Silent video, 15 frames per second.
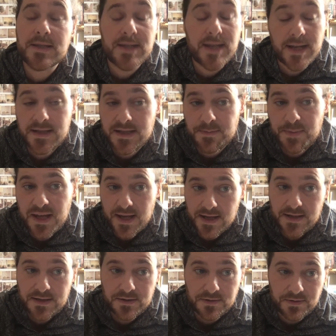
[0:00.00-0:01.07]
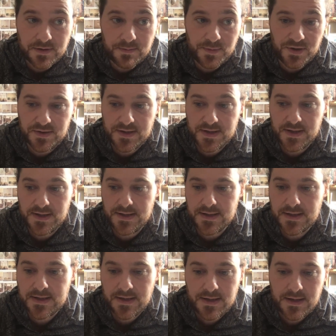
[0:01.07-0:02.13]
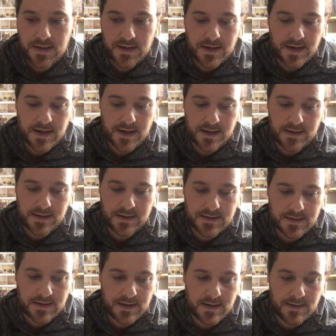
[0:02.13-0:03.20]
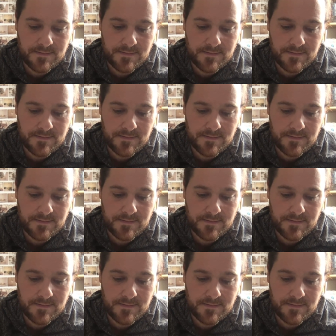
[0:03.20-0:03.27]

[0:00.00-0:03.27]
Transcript: tend to be Hindu communities, and